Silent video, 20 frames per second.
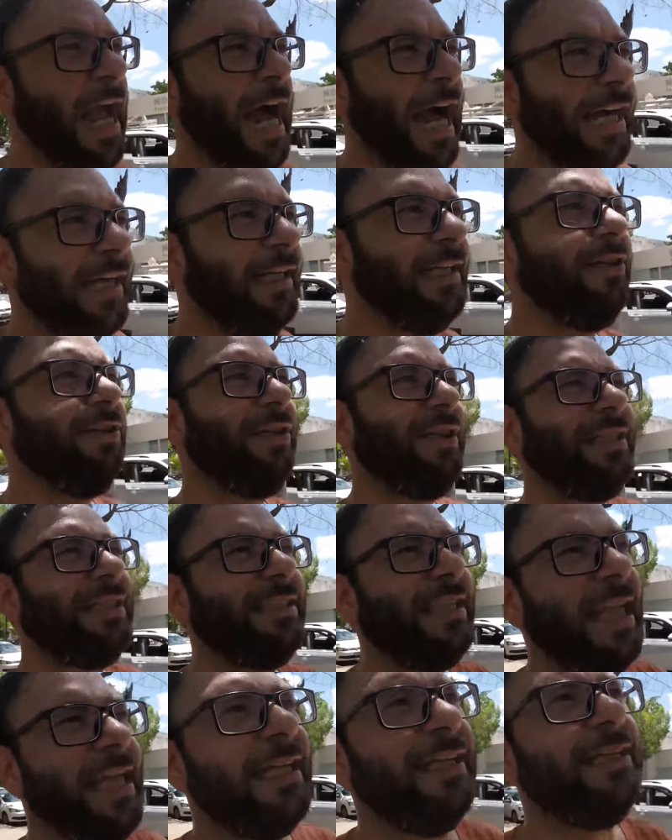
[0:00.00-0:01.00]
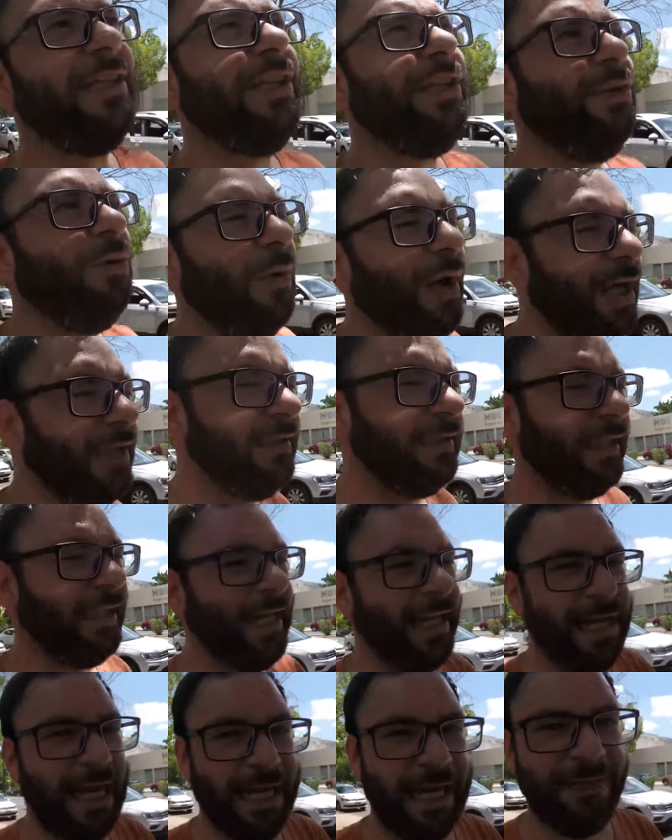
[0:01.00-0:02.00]
I literally stayed in the U.S.
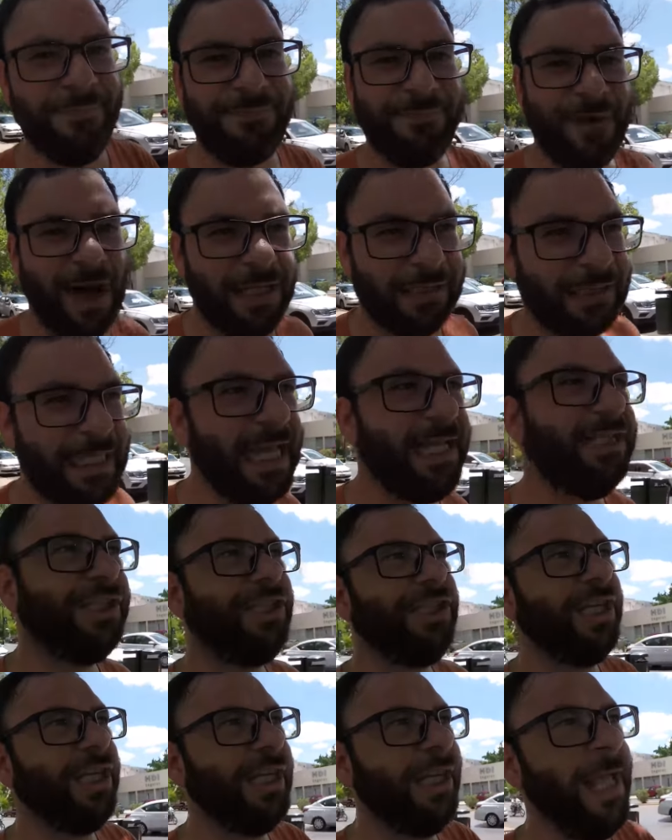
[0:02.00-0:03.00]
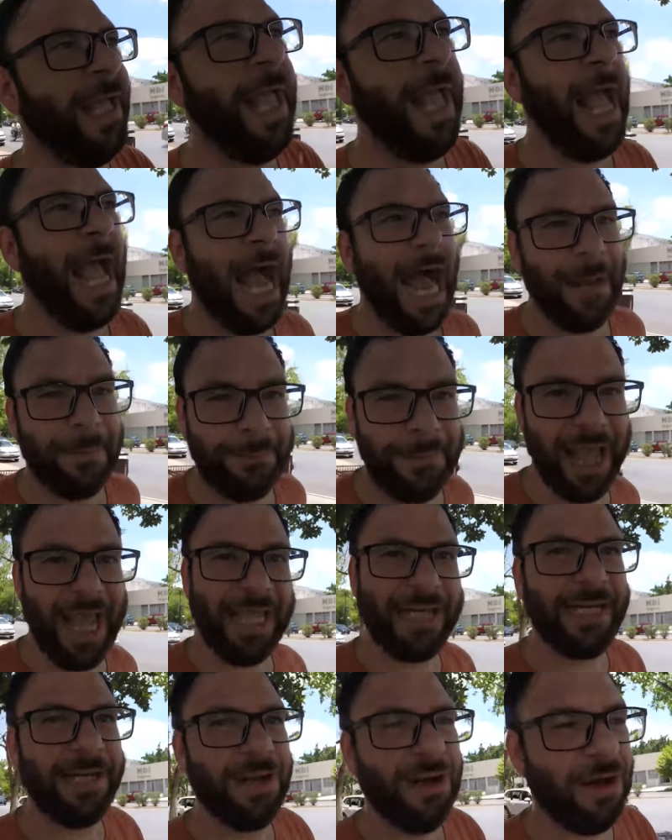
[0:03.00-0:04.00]
and I and I fought that shit. I
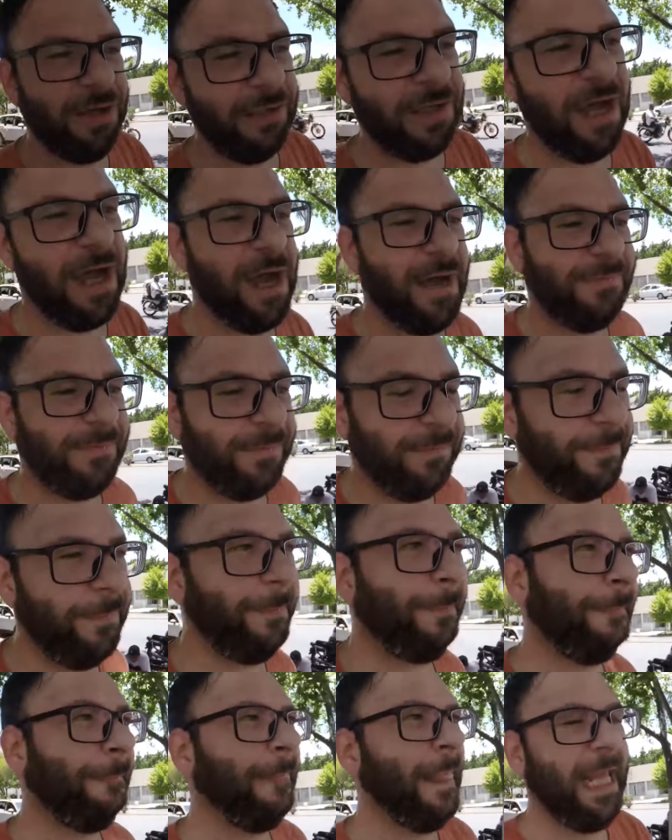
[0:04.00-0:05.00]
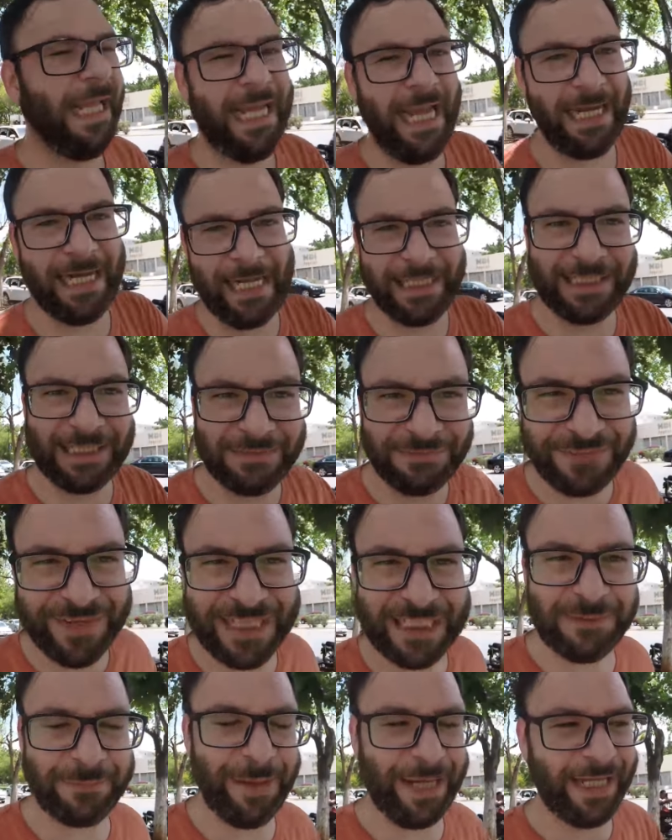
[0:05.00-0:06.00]
paid it all off. Again, I just
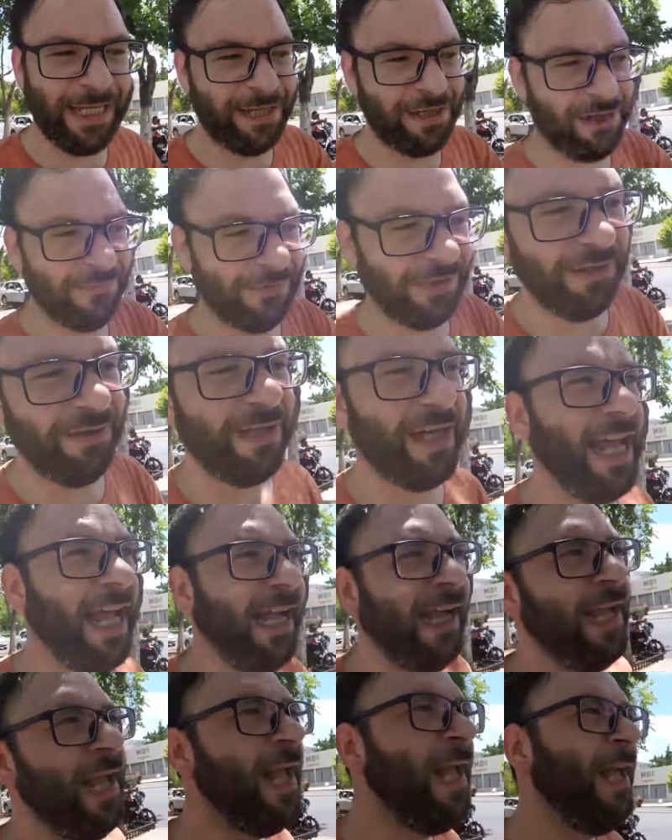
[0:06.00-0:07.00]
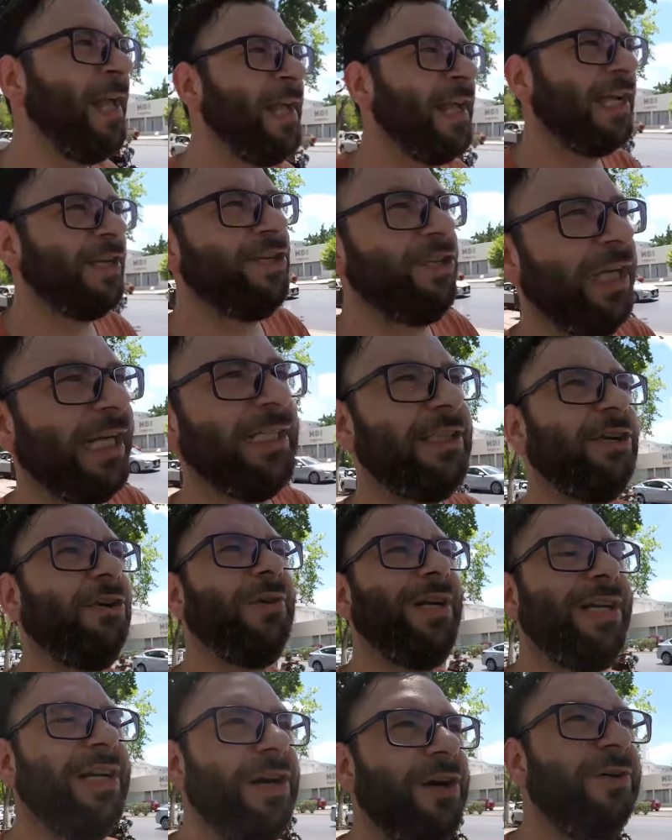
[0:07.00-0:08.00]
finished paying it off the other day, as you guys
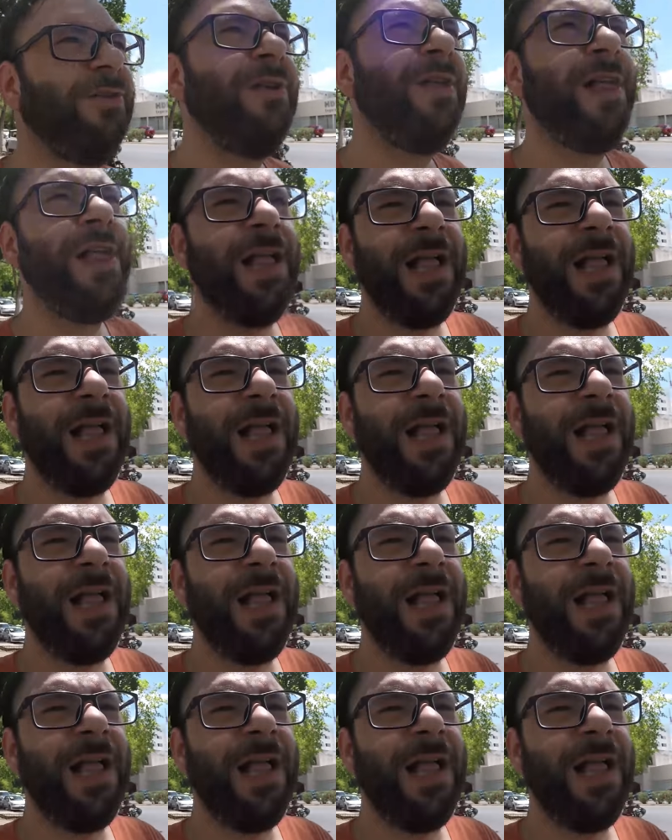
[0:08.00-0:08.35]
already know